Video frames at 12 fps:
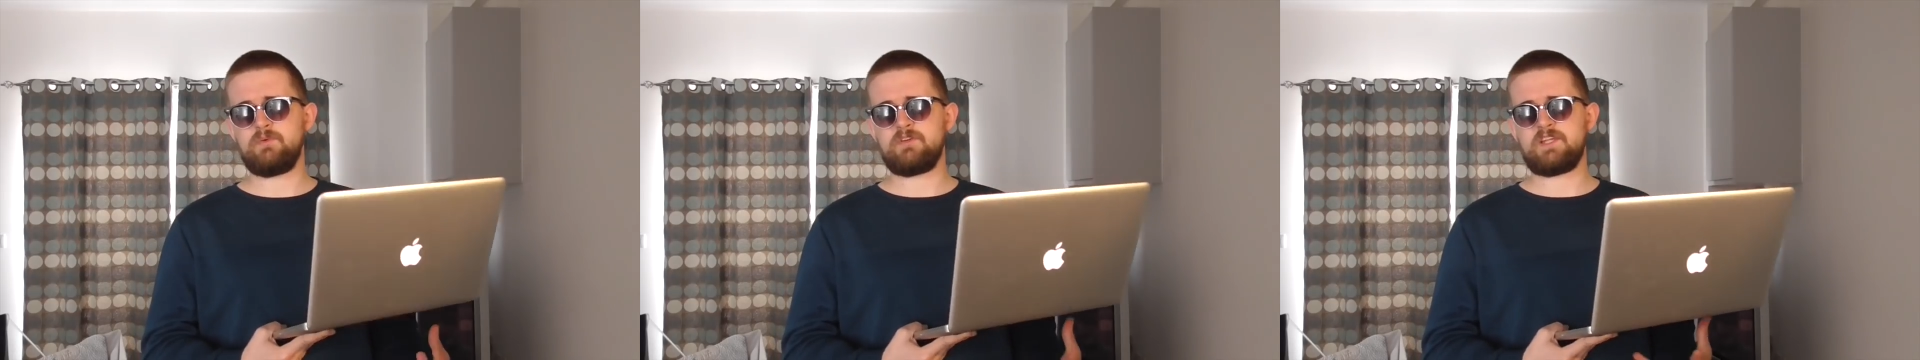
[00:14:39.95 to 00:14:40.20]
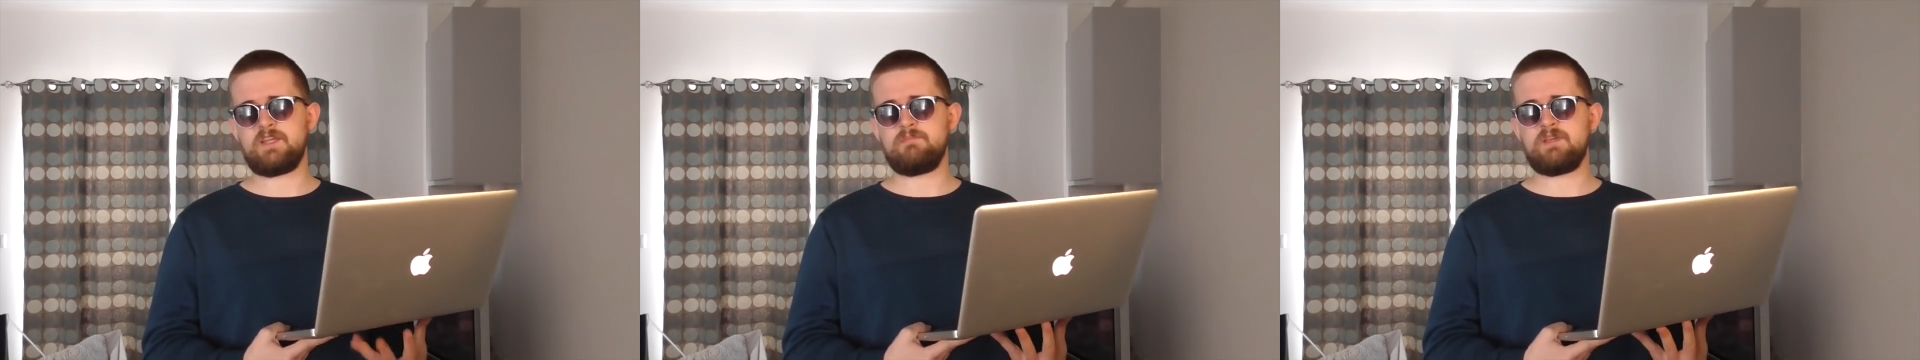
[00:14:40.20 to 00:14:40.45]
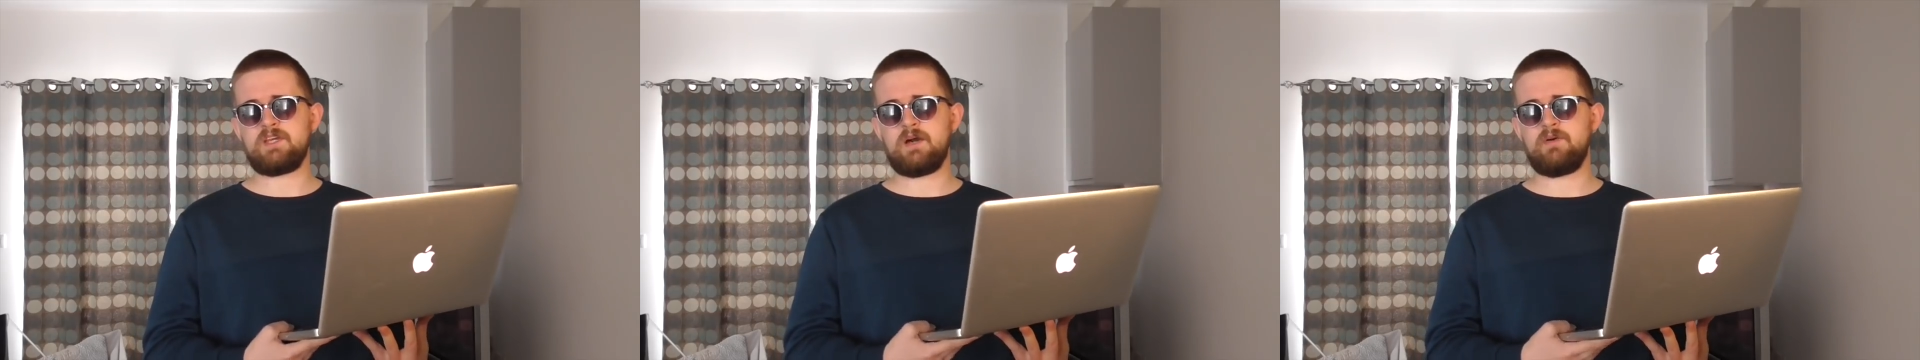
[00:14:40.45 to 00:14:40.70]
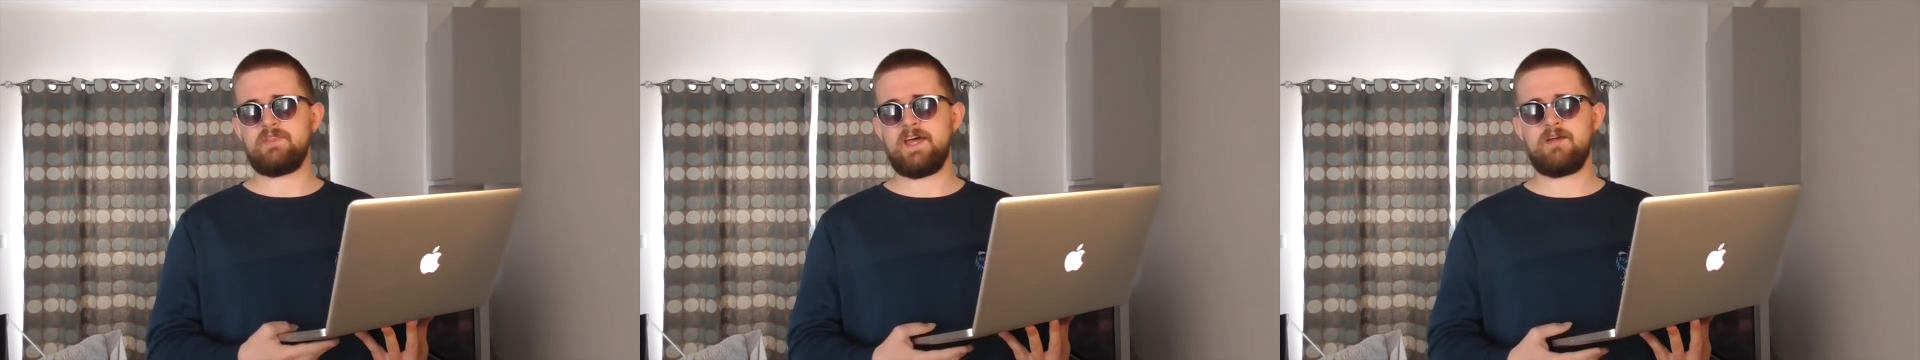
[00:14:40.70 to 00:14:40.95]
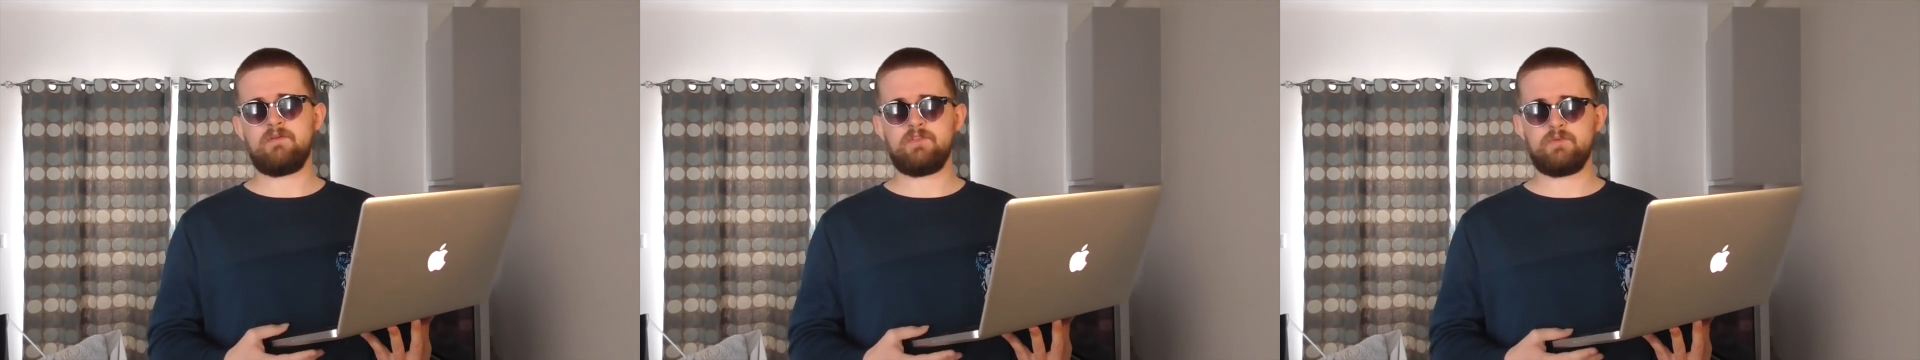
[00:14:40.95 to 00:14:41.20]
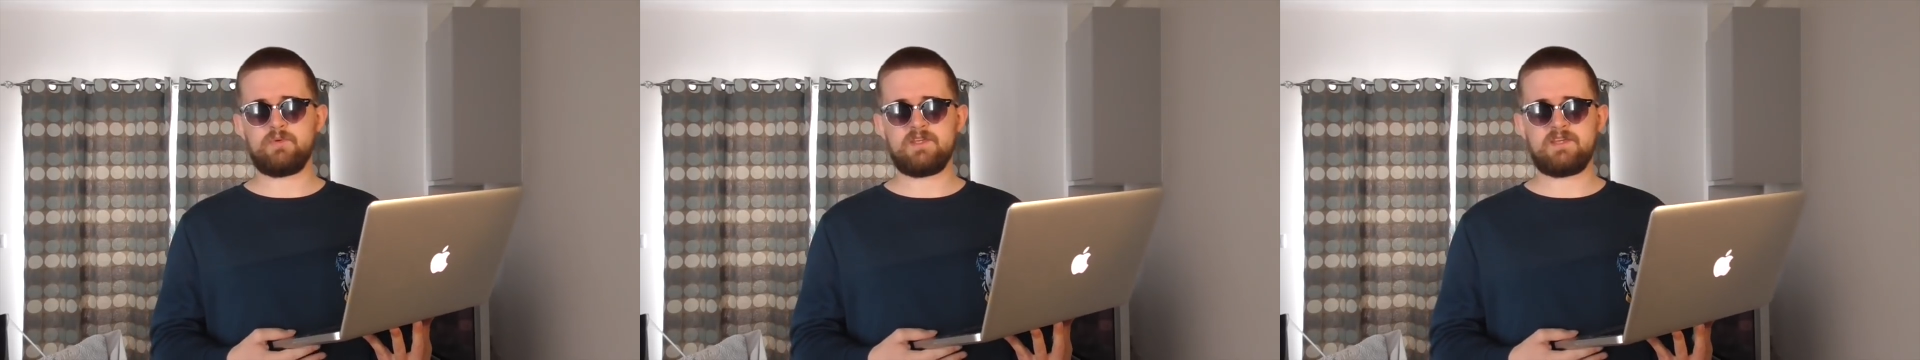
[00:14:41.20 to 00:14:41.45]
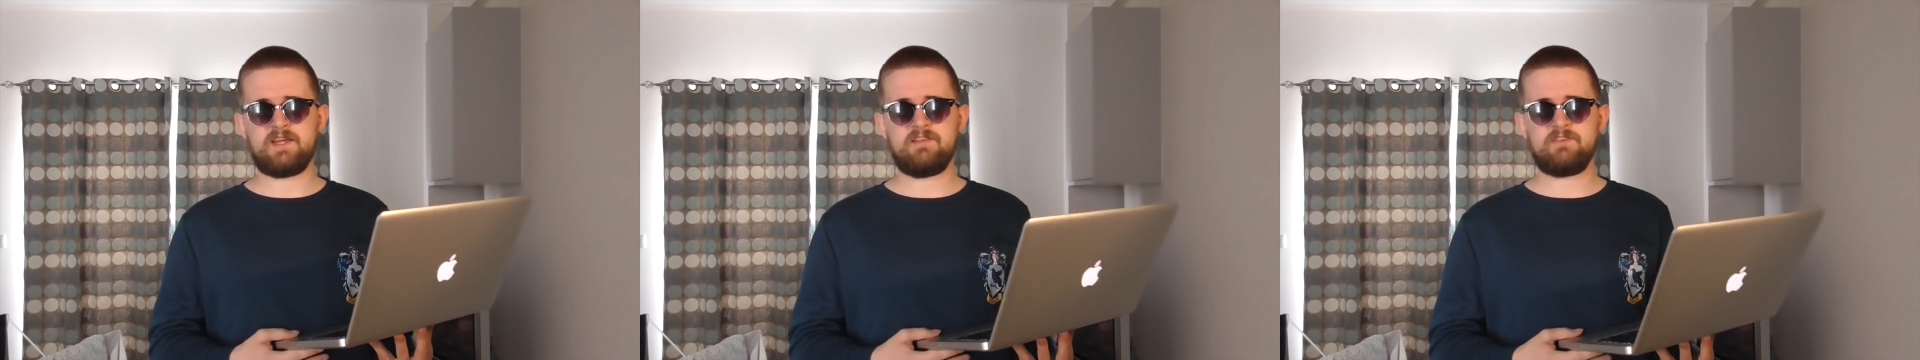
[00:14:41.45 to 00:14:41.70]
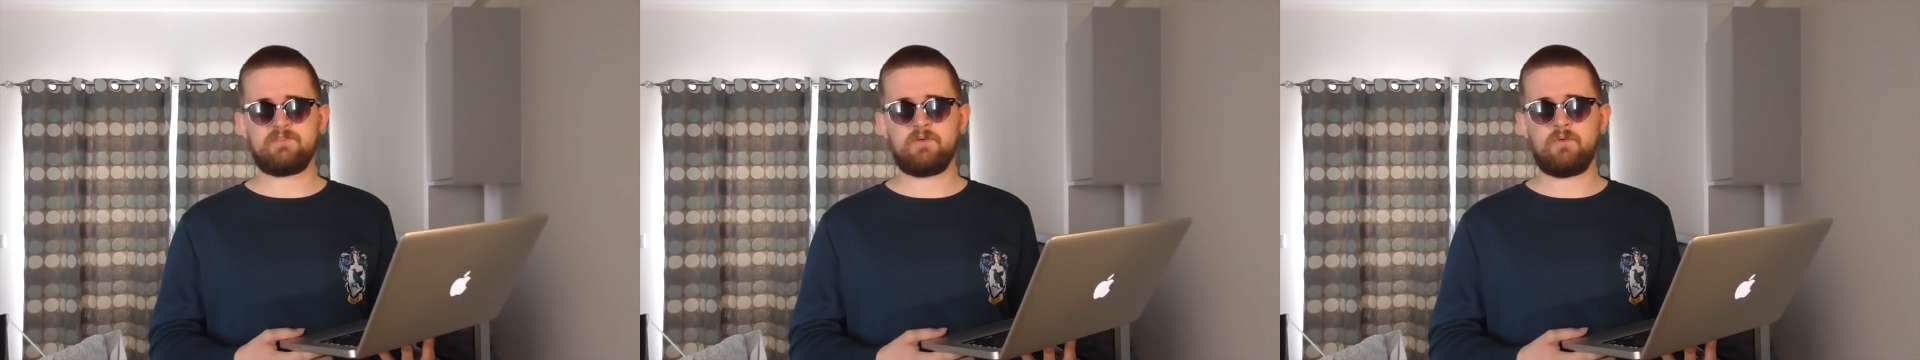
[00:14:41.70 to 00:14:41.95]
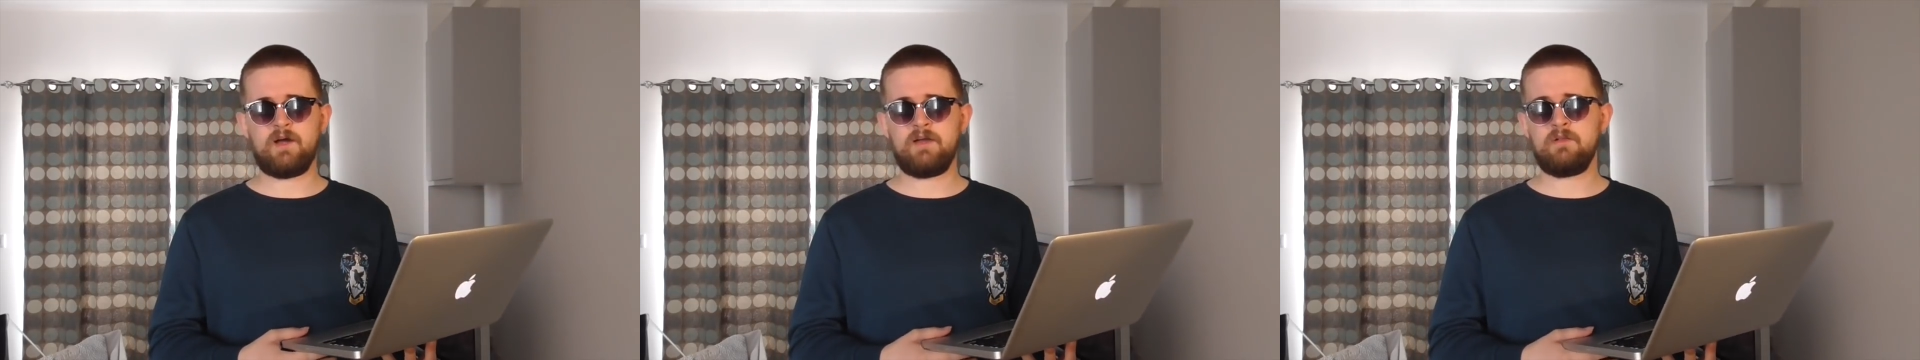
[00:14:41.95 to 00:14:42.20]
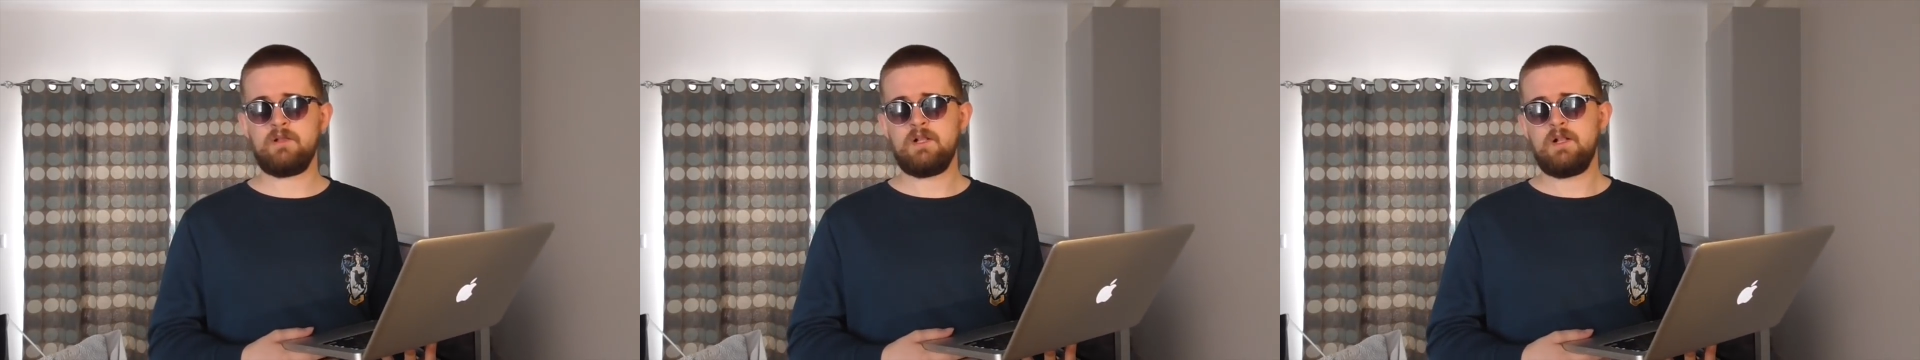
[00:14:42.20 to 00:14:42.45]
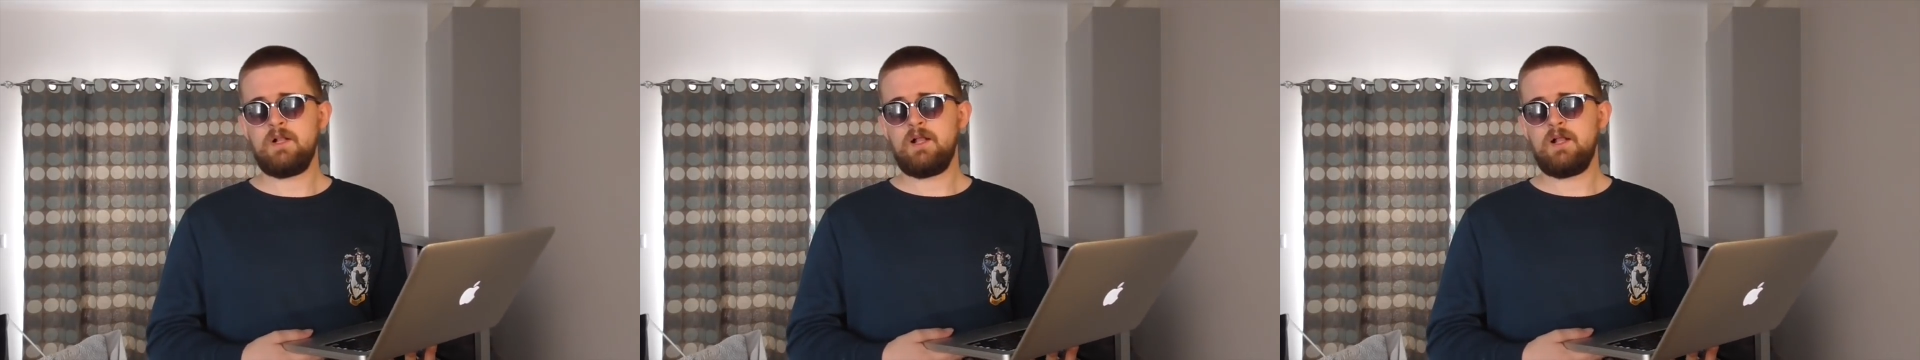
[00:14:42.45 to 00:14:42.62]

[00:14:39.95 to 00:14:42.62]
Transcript: that would keep me going there on the weekends for a while.